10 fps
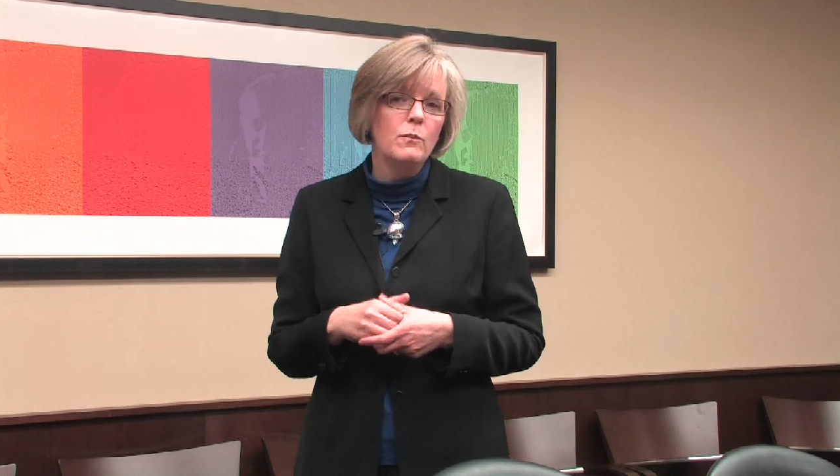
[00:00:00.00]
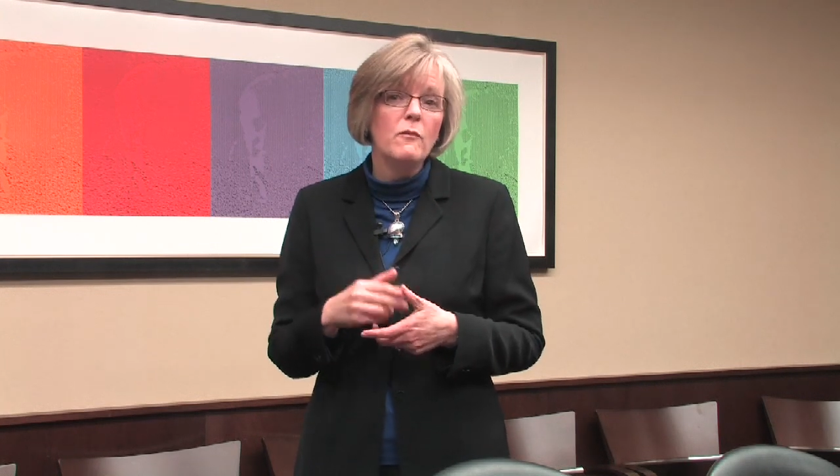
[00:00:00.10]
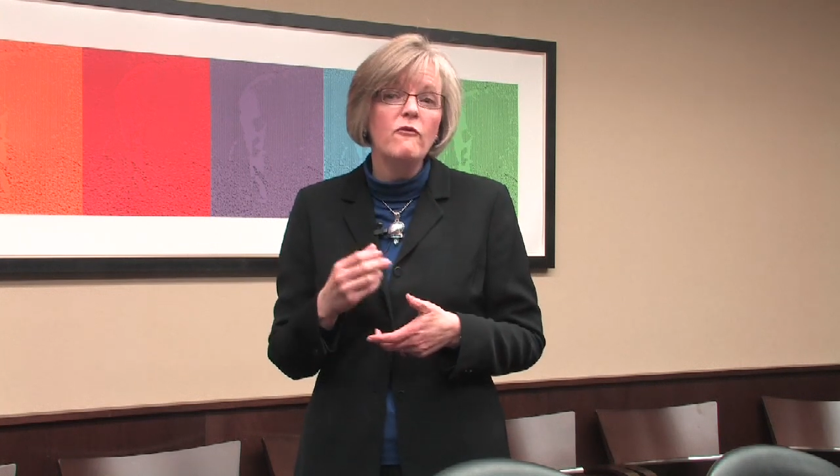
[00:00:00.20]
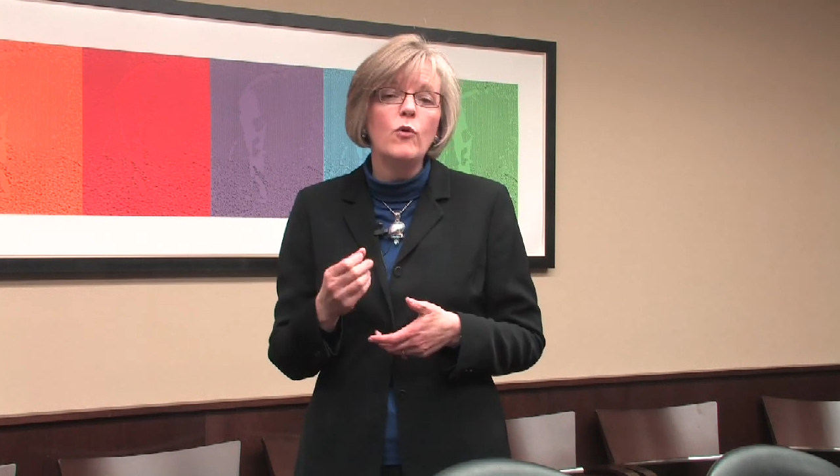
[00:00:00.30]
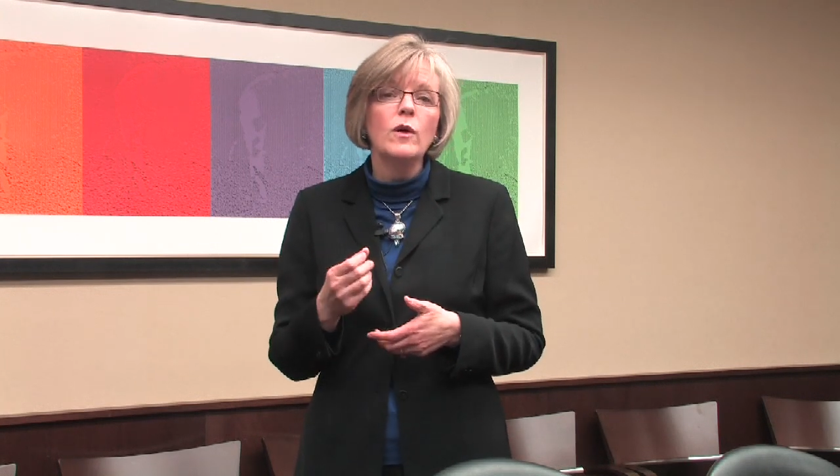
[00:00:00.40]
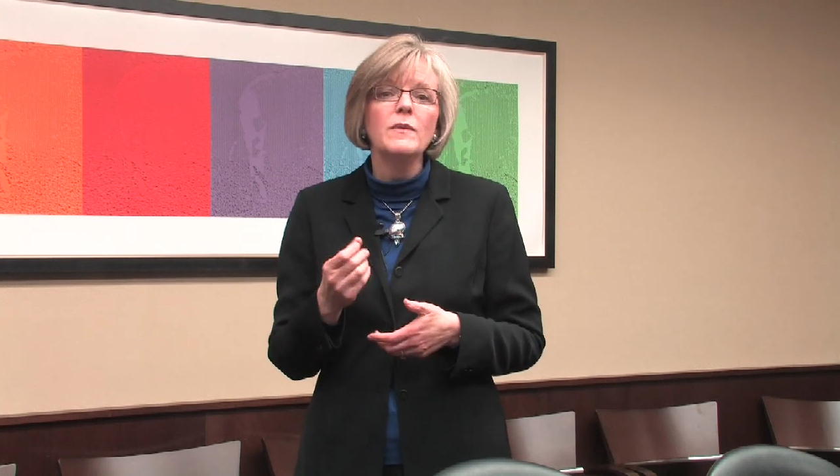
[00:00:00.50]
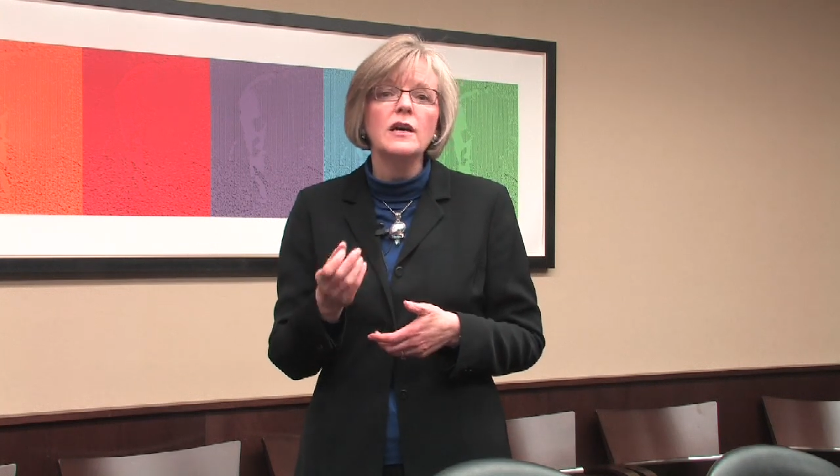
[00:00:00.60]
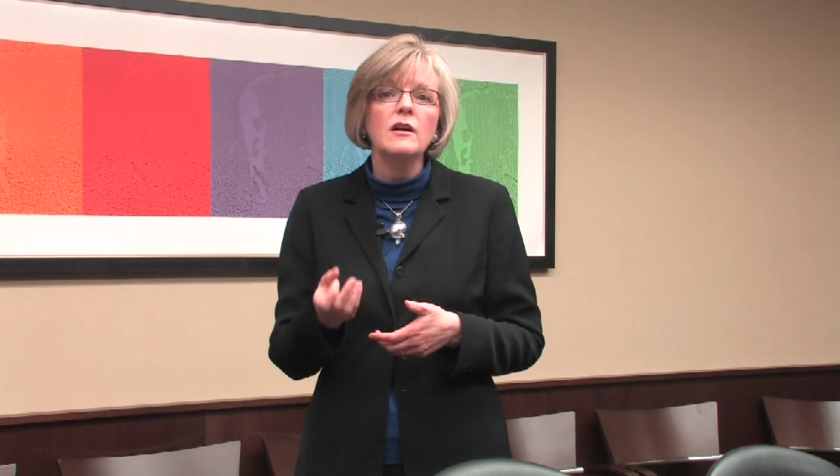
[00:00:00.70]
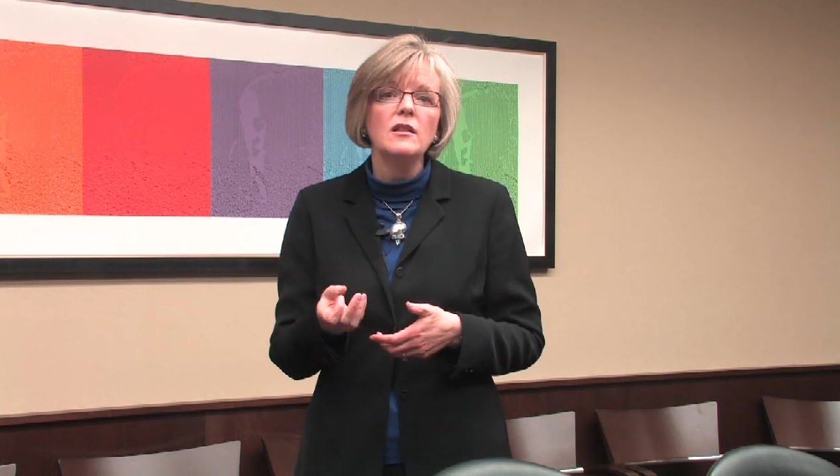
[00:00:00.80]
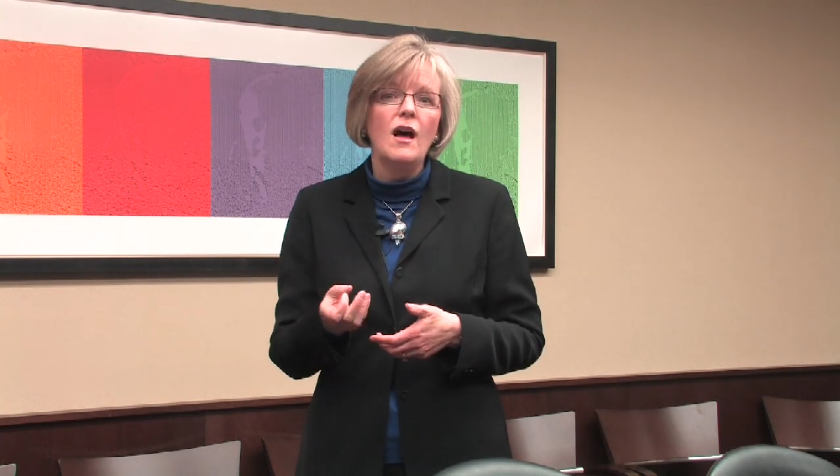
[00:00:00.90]
forming
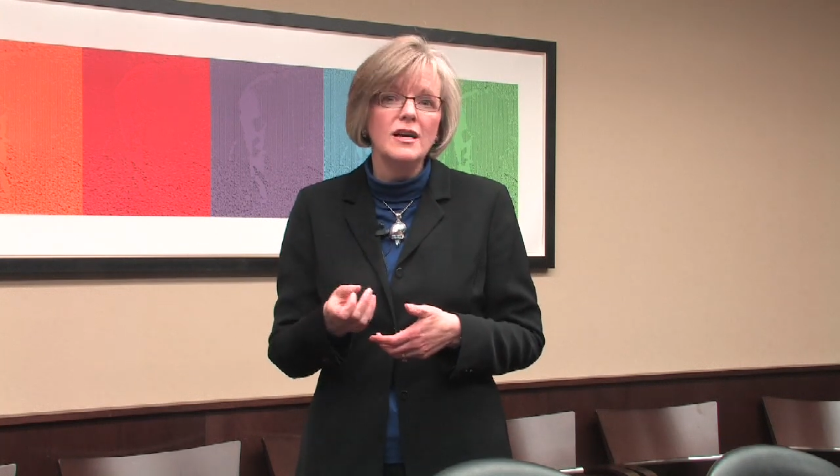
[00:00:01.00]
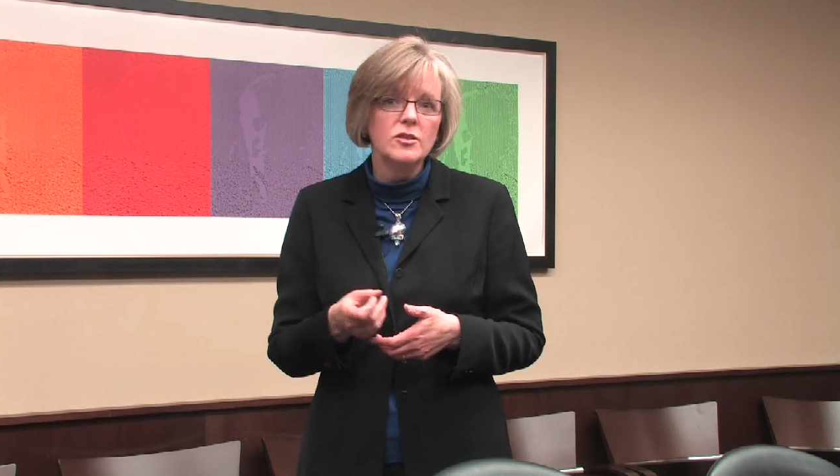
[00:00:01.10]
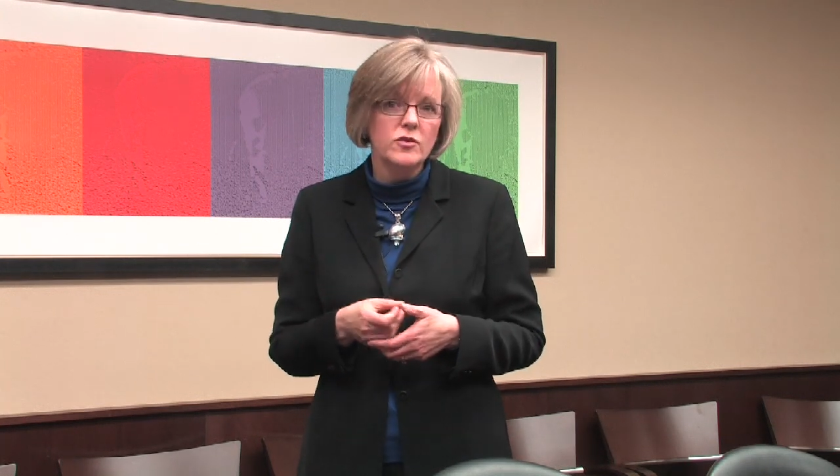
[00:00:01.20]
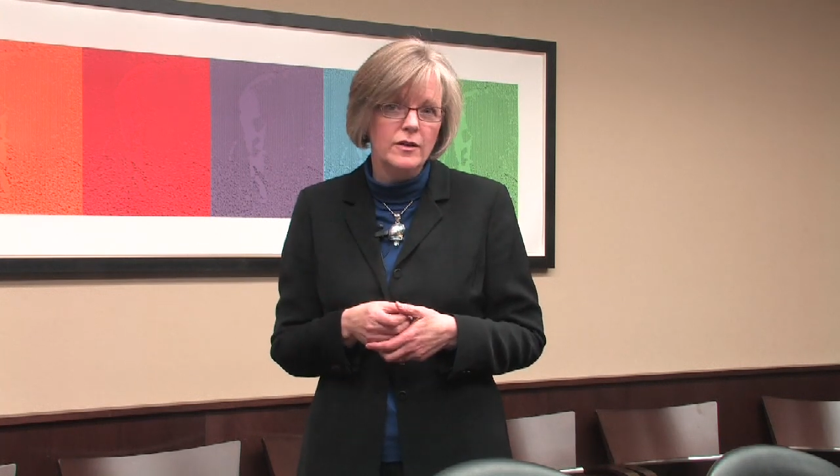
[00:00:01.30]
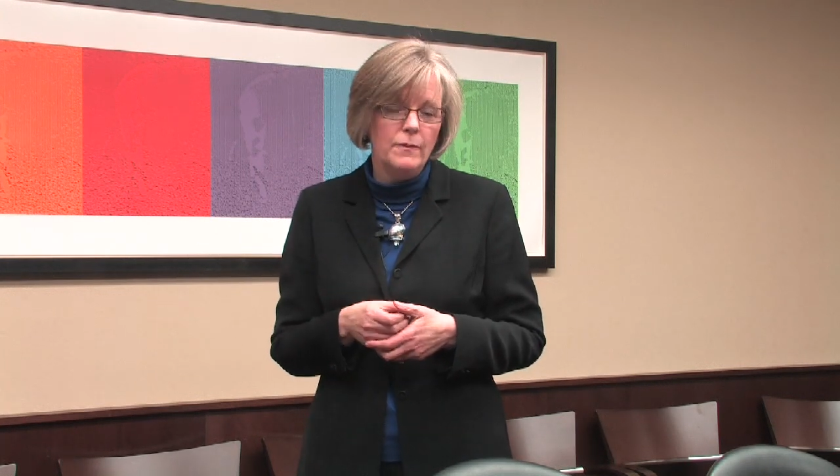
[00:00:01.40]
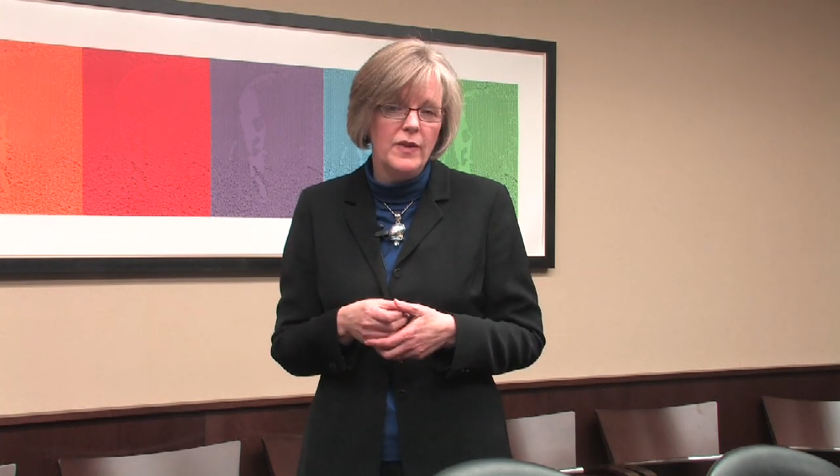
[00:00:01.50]
colostrum.